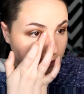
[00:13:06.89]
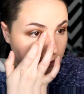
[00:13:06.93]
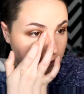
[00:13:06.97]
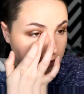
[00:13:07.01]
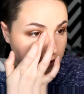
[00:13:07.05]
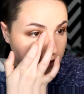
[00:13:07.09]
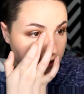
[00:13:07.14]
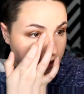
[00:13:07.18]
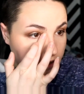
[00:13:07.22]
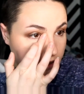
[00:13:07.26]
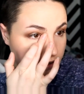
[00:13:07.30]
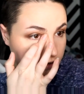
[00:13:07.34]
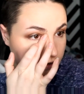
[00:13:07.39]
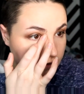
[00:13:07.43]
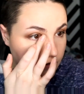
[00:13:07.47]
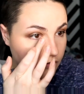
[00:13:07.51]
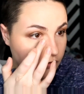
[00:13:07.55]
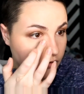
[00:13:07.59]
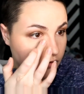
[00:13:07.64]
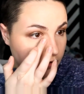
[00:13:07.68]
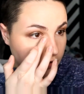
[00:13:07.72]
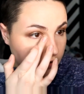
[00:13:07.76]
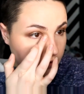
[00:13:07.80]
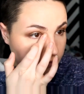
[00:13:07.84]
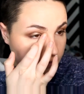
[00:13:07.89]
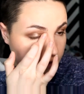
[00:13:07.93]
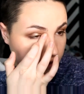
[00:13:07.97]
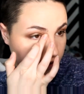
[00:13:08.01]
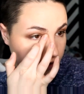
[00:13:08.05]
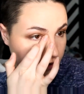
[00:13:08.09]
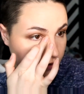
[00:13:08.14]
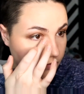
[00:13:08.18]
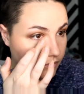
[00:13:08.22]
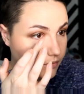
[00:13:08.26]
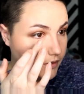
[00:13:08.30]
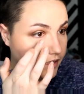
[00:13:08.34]
for the inner corner, I'm going to
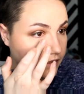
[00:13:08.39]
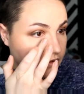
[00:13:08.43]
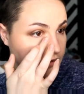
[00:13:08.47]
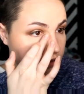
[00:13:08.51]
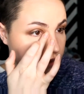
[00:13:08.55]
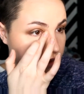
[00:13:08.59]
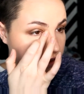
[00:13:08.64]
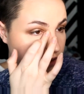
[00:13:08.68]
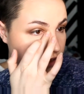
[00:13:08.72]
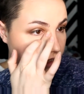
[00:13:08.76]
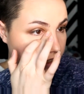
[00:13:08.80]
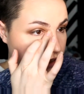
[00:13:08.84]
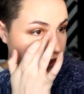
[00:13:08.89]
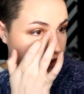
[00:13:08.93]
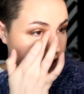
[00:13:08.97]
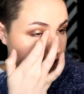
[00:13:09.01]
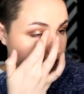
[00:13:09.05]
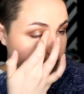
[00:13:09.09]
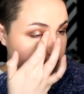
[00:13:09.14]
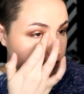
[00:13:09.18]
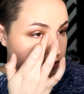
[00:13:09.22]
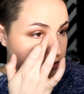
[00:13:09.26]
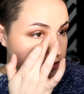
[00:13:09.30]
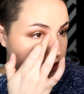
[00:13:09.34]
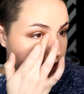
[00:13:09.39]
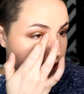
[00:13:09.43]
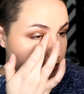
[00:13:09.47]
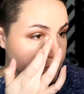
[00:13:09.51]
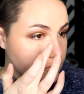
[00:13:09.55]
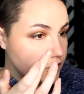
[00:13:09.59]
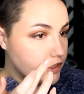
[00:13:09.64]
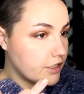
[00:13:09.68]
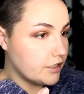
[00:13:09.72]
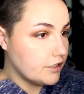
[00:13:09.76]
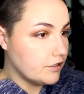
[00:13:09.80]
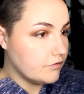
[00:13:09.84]
go back to that same
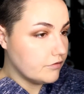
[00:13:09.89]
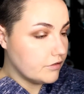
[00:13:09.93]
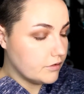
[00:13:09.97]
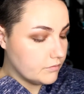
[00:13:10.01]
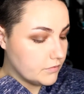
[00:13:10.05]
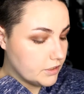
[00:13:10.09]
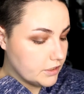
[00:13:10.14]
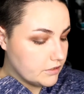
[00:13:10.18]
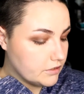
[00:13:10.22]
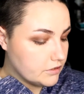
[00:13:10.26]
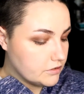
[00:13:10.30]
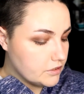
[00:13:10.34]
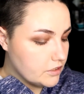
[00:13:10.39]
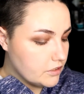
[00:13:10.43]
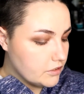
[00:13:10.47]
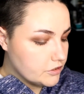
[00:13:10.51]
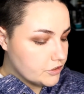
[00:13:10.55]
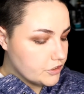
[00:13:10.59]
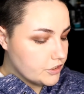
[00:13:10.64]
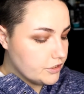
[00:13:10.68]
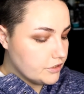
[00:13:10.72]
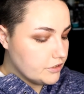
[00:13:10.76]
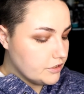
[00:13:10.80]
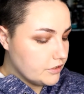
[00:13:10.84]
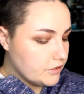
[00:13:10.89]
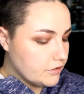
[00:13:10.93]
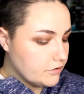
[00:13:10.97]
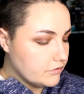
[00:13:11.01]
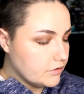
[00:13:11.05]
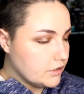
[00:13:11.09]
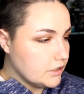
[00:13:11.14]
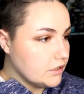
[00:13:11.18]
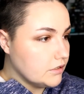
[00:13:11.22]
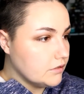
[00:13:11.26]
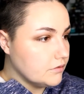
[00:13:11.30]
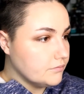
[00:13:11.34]
shade from the Natasha
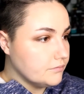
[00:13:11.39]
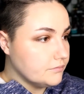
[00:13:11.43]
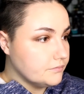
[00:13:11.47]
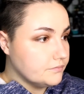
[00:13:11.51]
Denona.